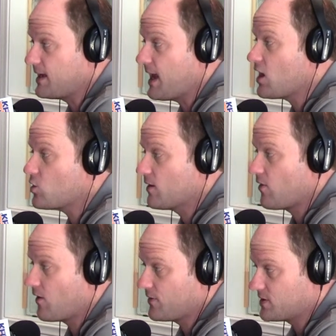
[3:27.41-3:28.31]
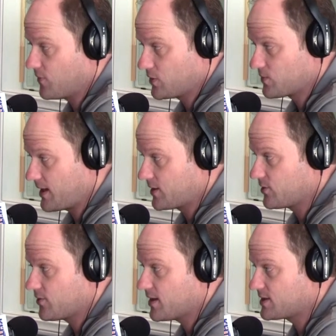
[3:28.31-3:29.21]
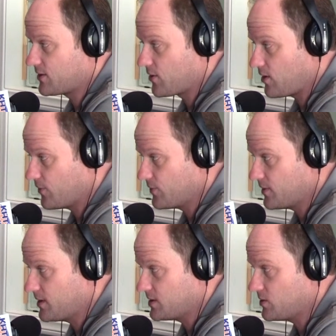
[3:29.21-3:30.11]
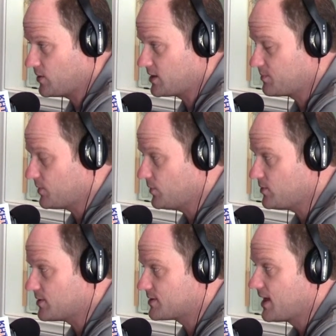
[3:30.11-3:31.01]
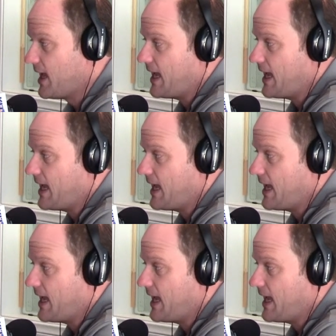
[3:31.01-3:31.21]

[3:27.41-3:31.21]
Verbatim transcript: And now you have all these Volkswagen trucks that are all these doing these pollutants, right.